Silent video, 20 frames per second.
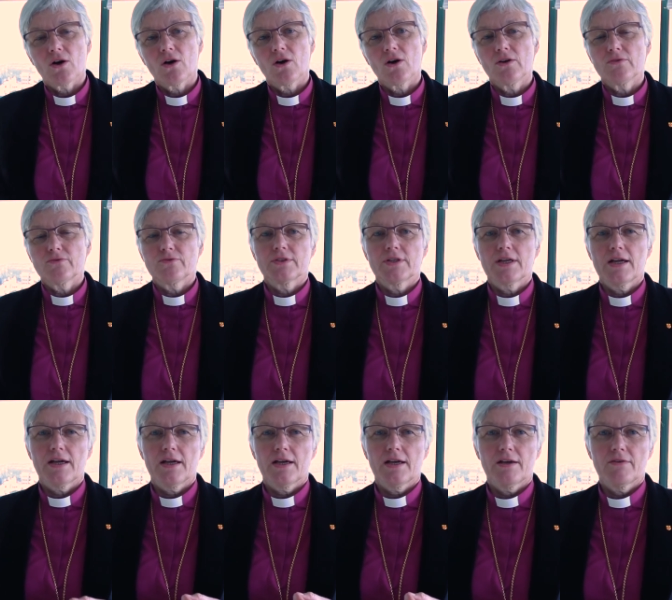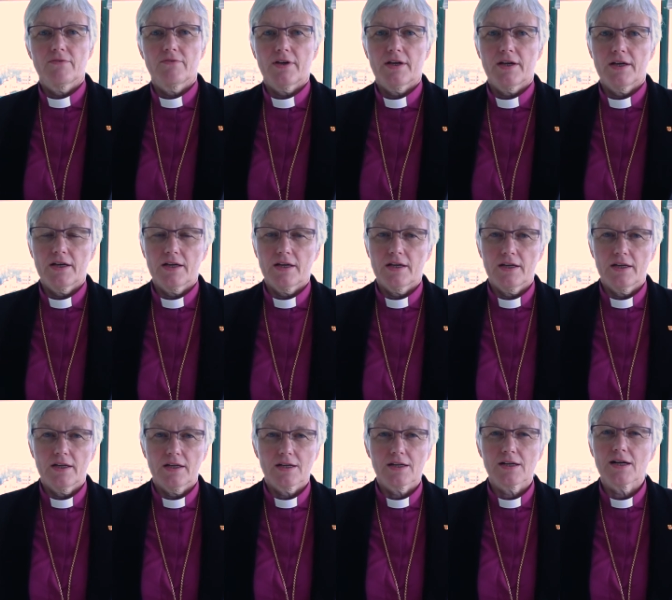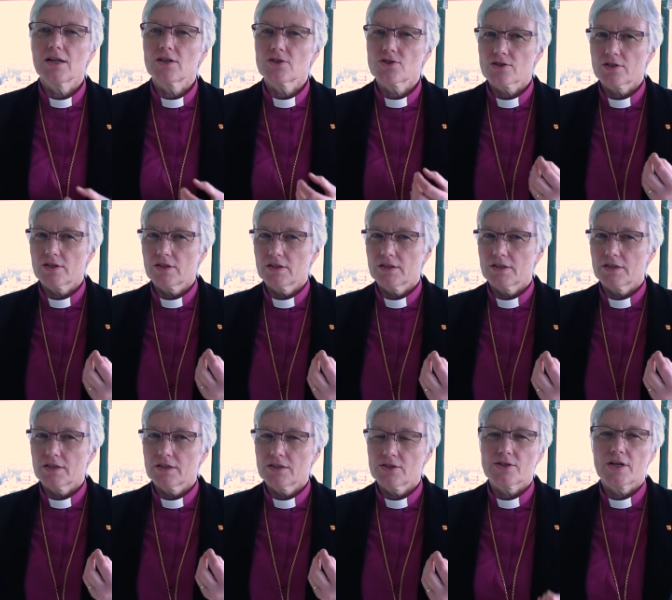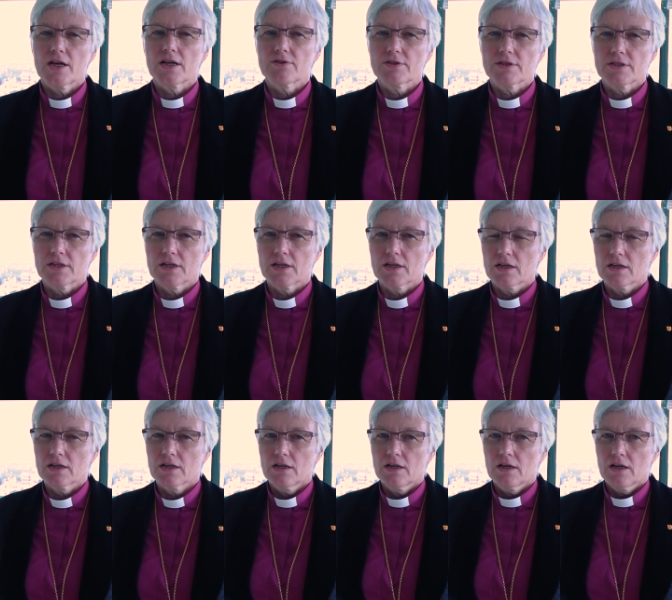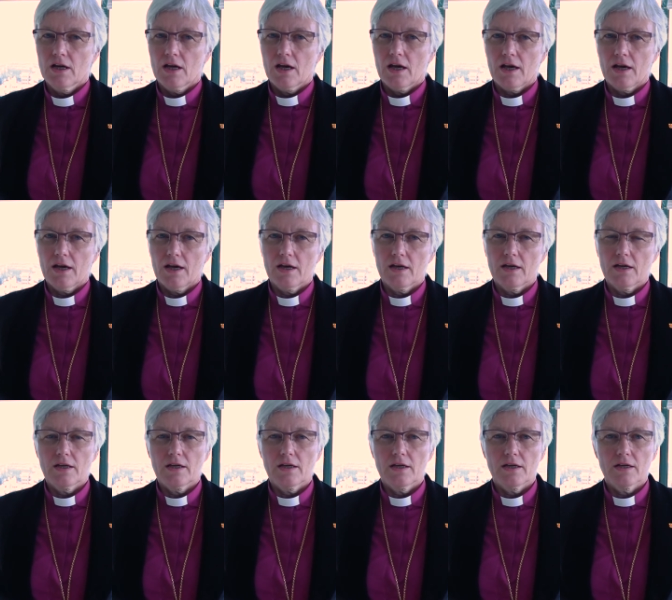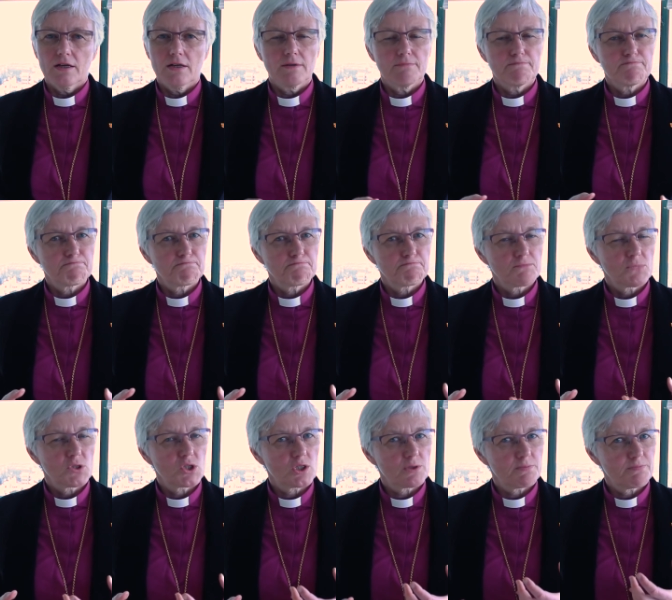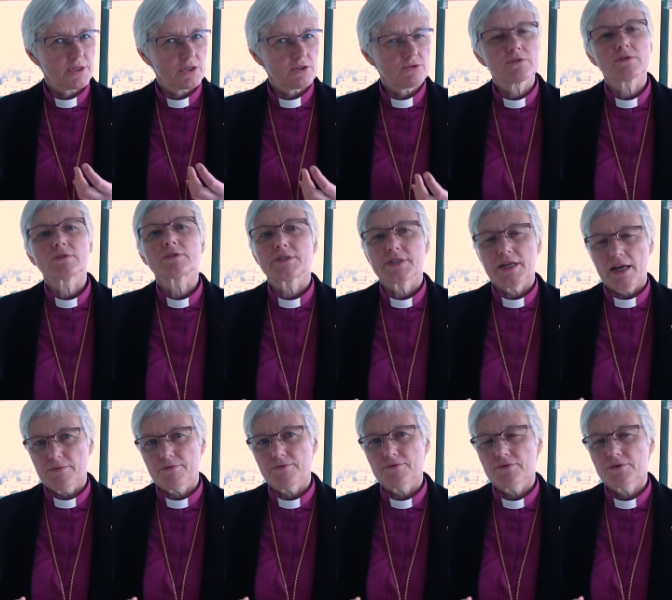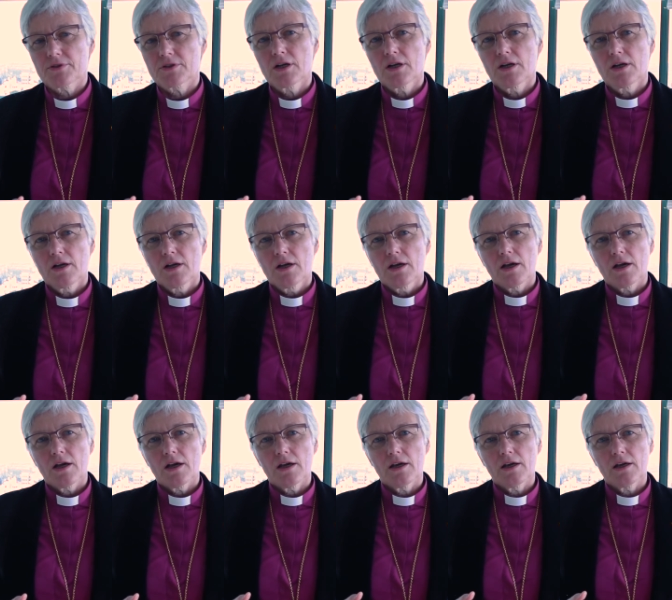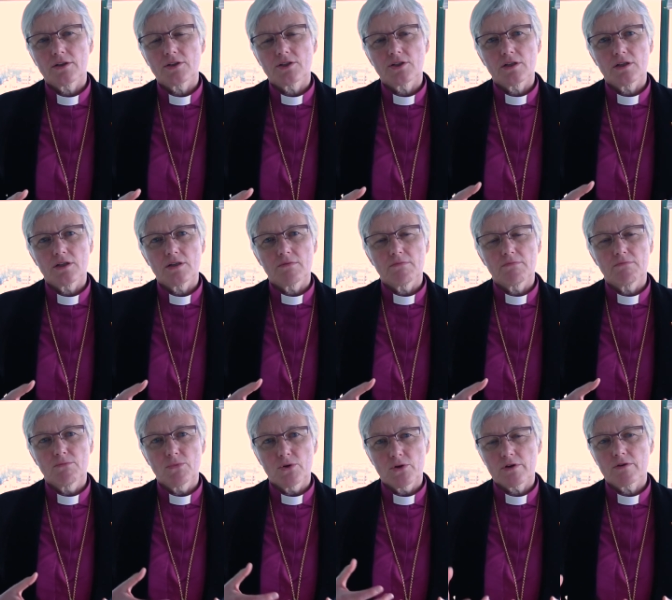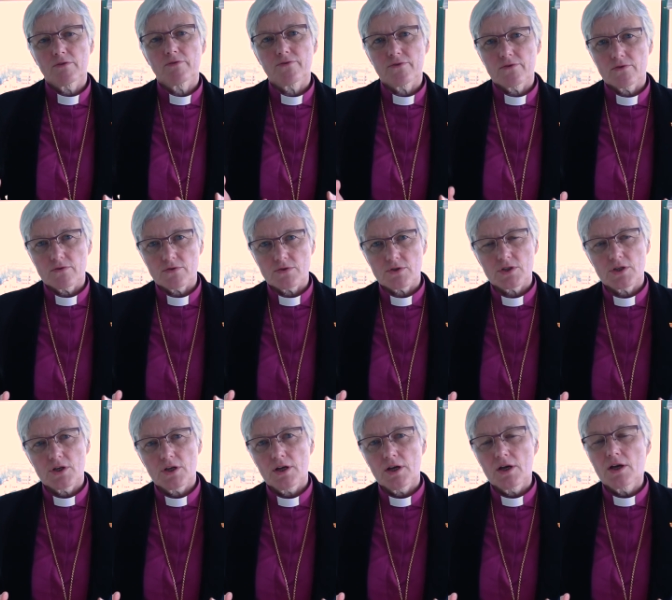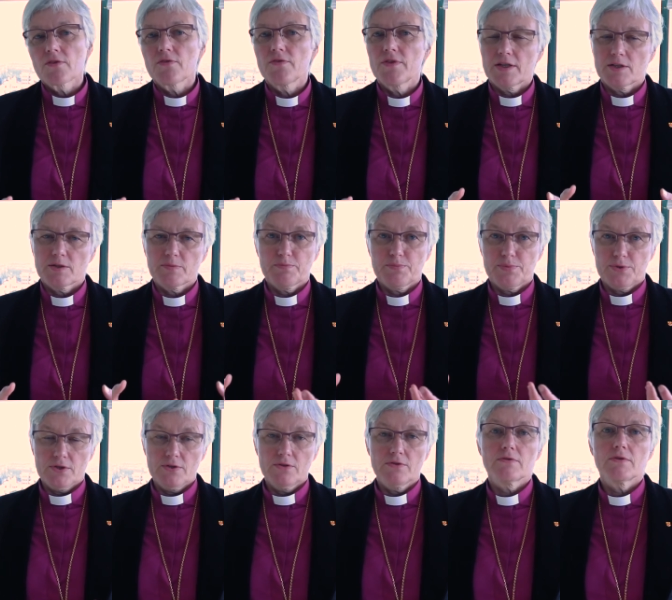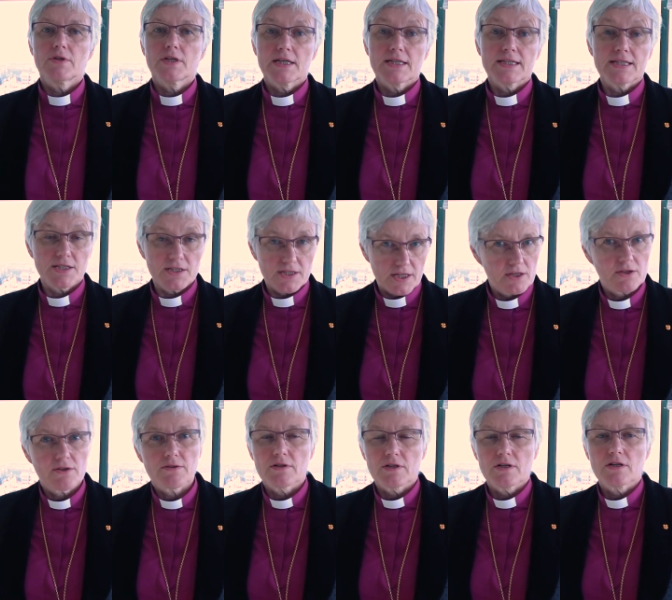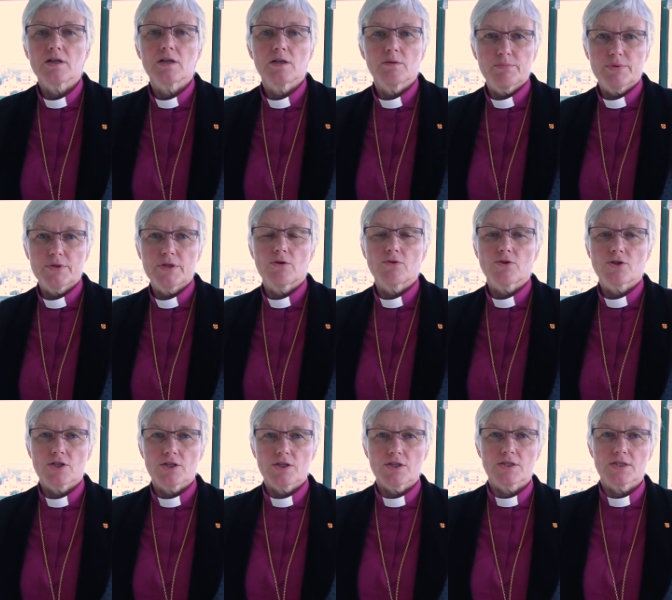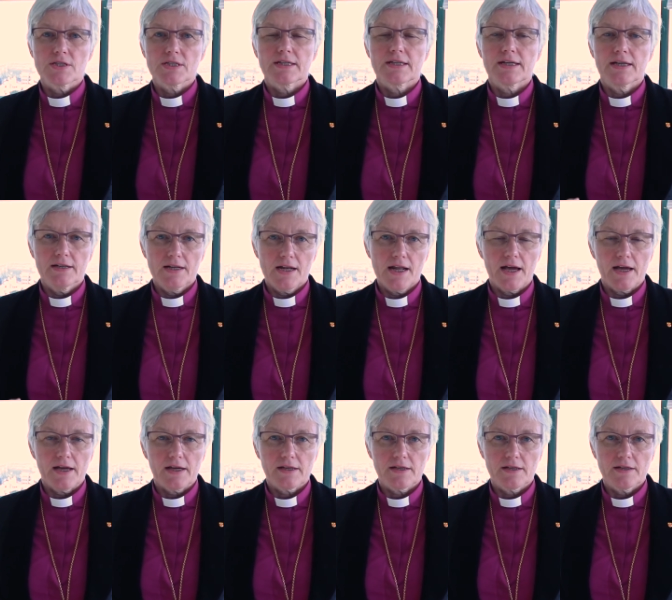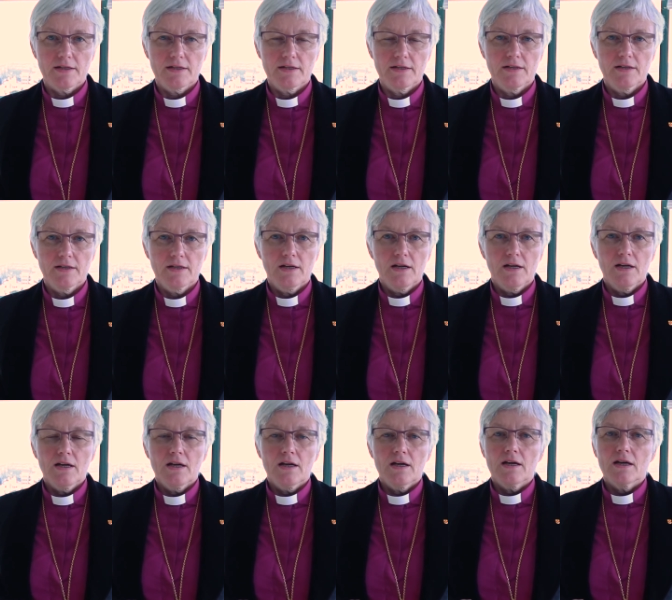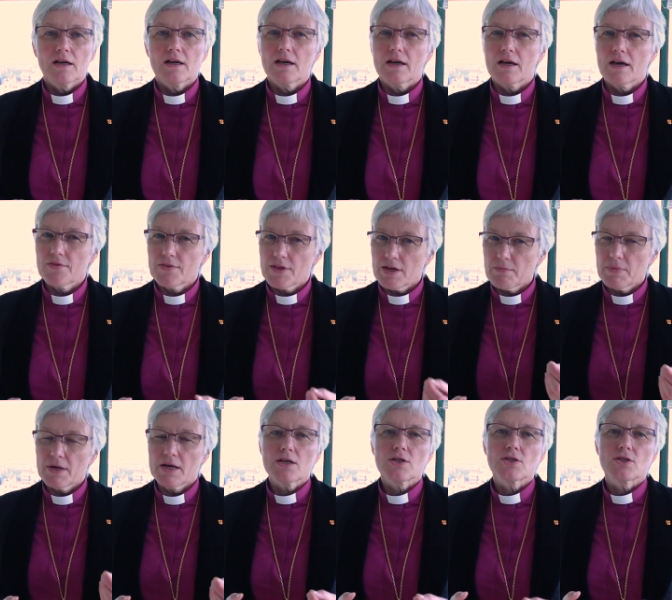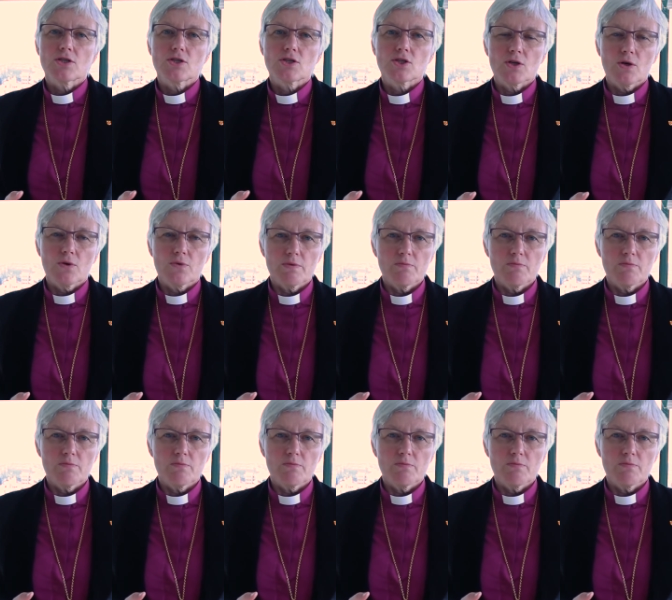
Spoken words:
often have a cultural integrity, a spiritual depth, and a moral force that purely secular approaches can lack. And that makes it so